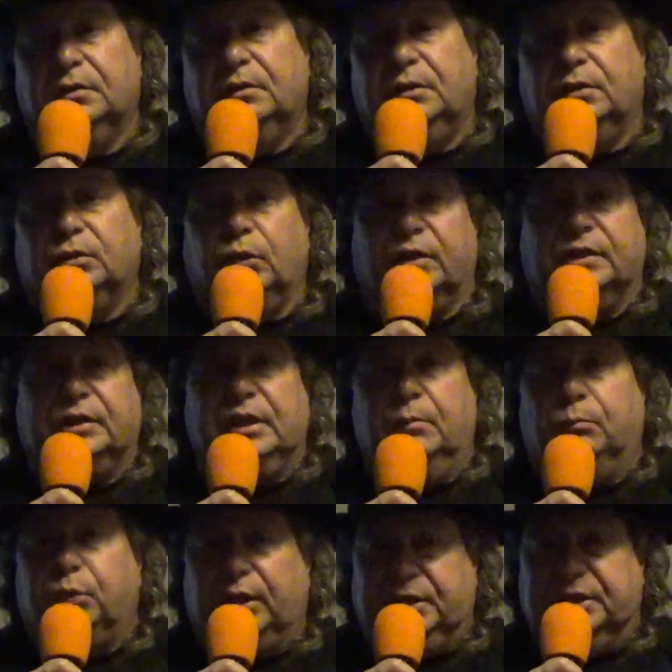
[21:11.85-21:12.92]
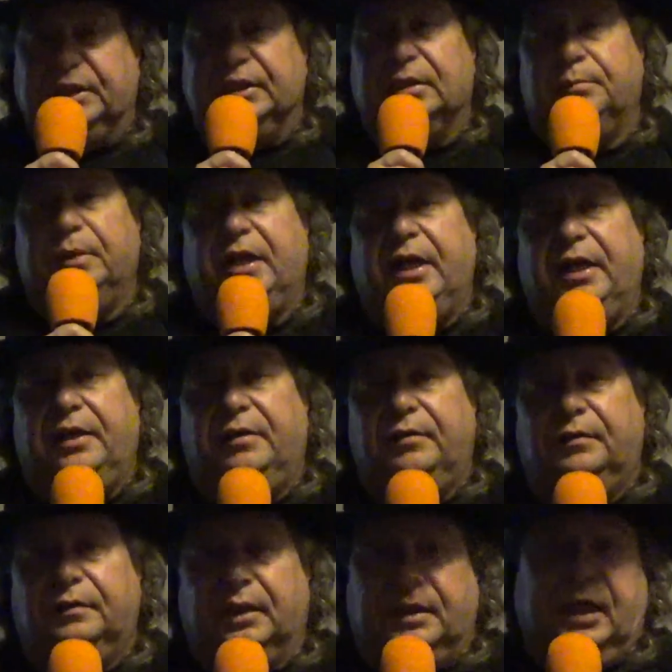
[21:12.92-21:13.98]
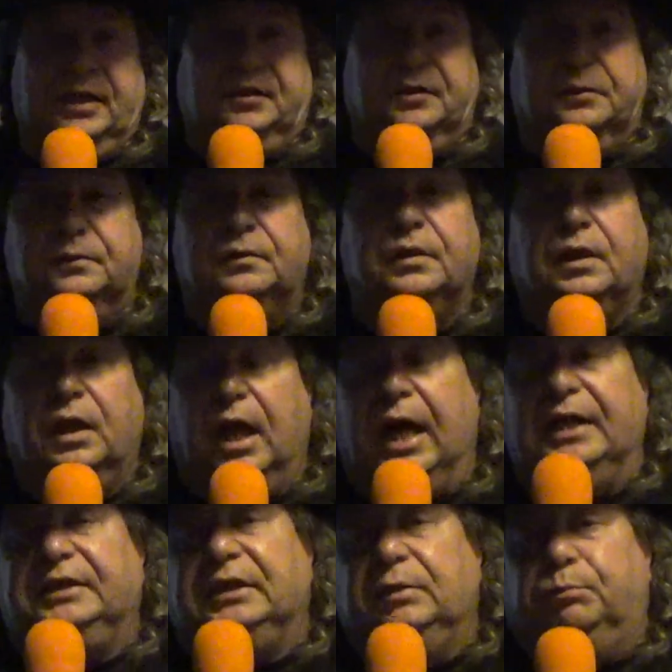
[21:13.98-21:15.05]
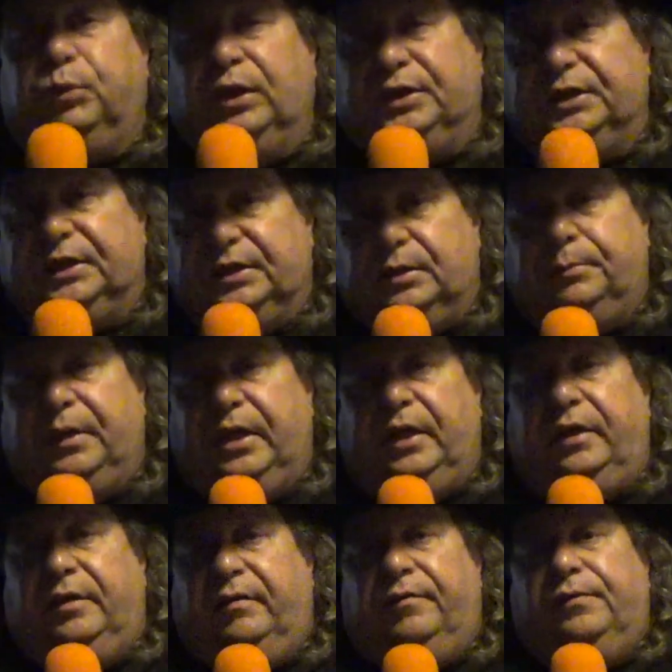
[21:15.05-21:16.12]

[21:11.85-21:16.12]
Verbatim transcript: You start seeing prejudice and hate, like I do. I see prejudice and hate.